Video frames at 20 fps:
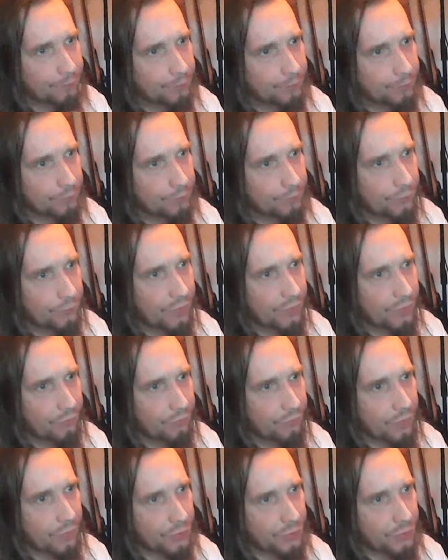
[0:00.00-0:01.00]
really
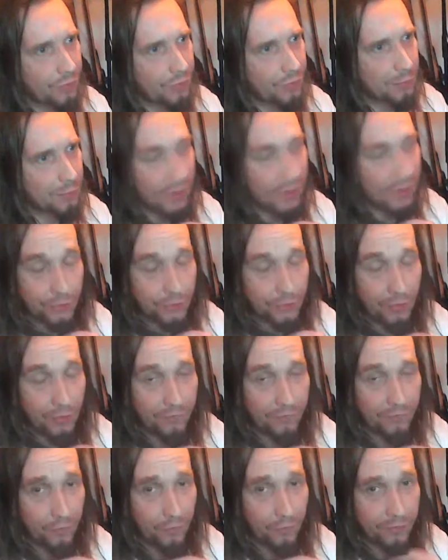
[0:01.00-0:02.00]
solid band, solid
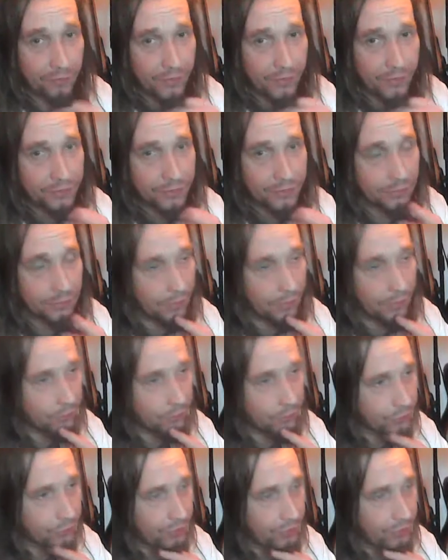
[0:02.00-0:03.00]
vocalist,
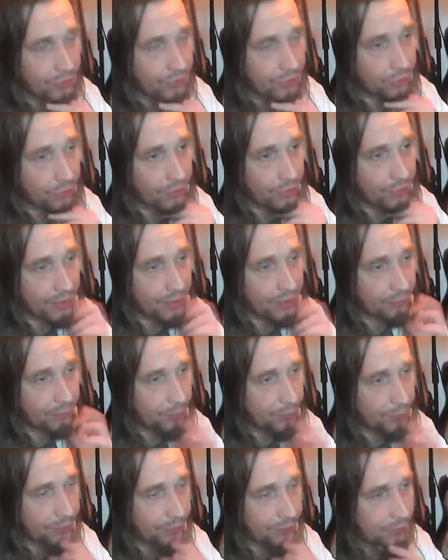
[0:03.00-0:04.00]
solid
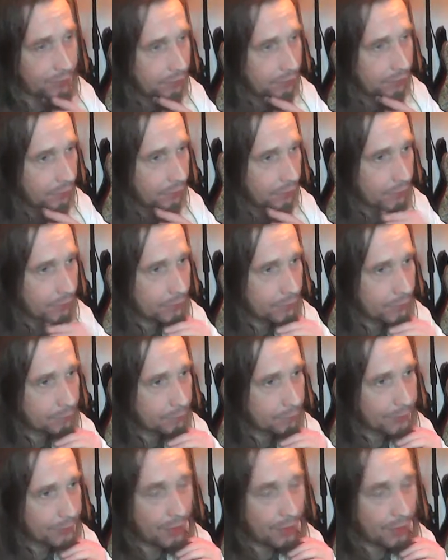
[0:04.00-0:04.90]
everybody. But yeah,